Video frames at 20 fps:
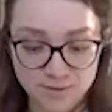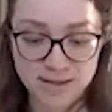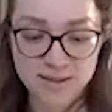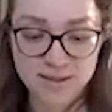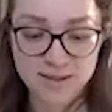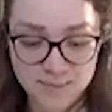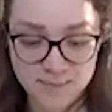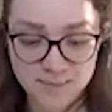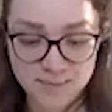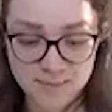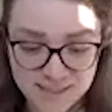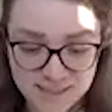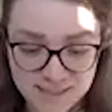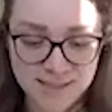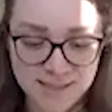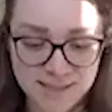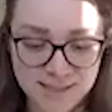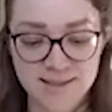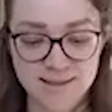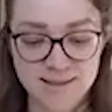It provides
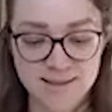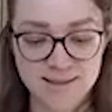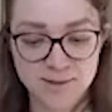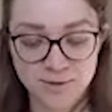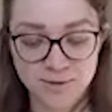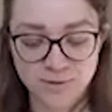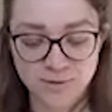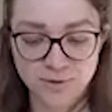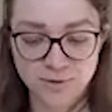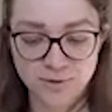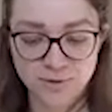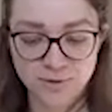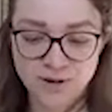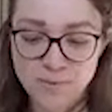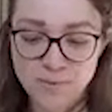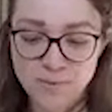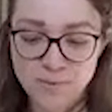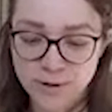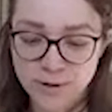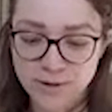basically the
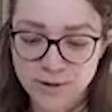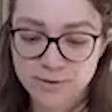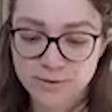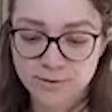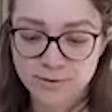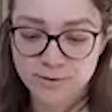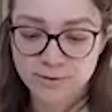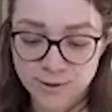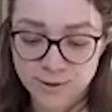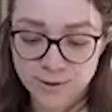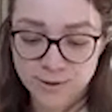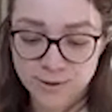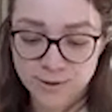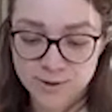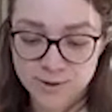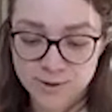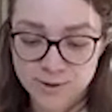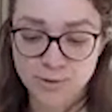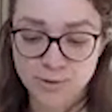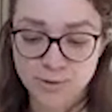software framework
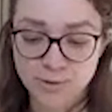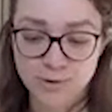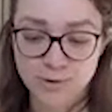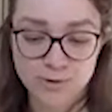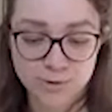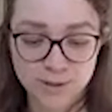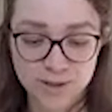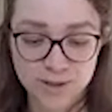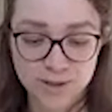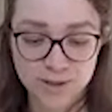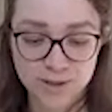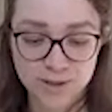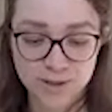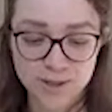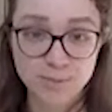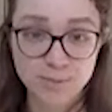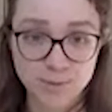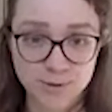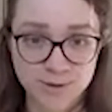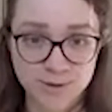for distributed
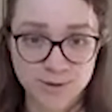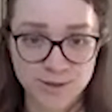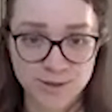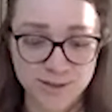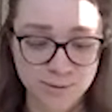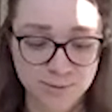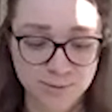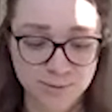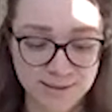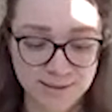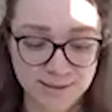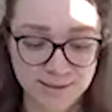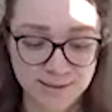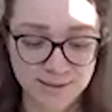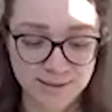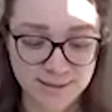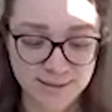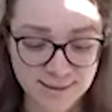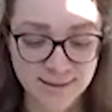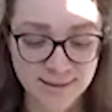storage and processing
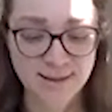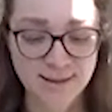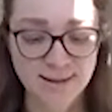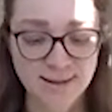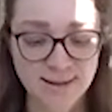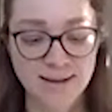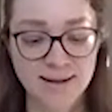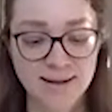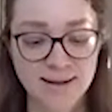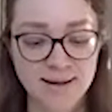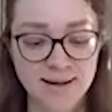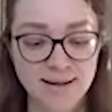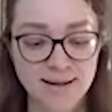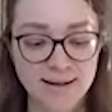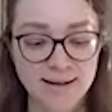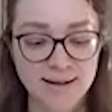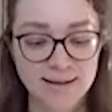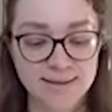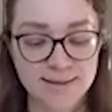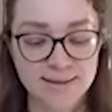of big data,
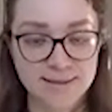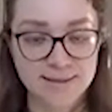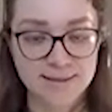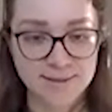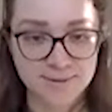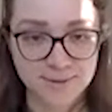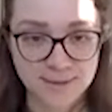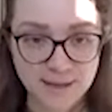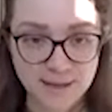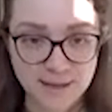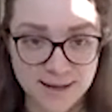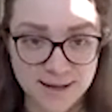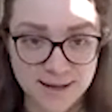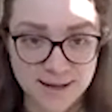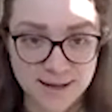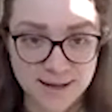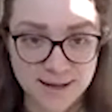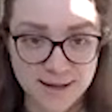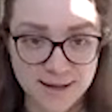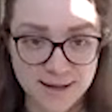and it's
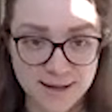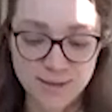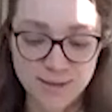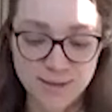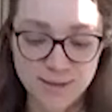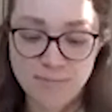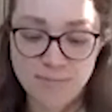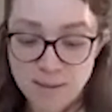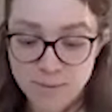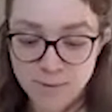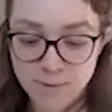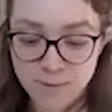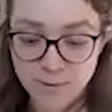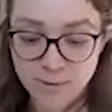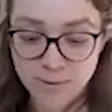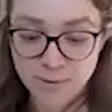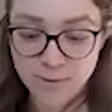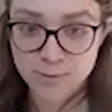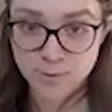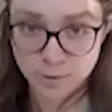relying on the
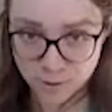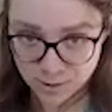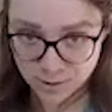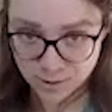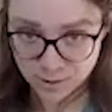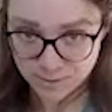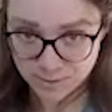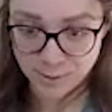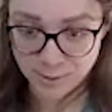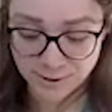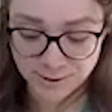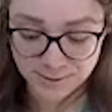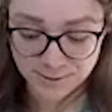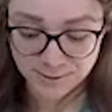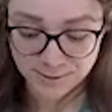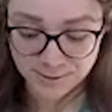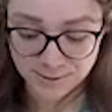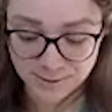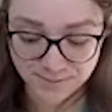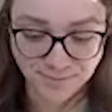MapReduce programming
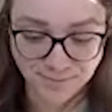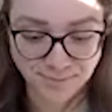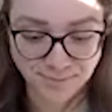model.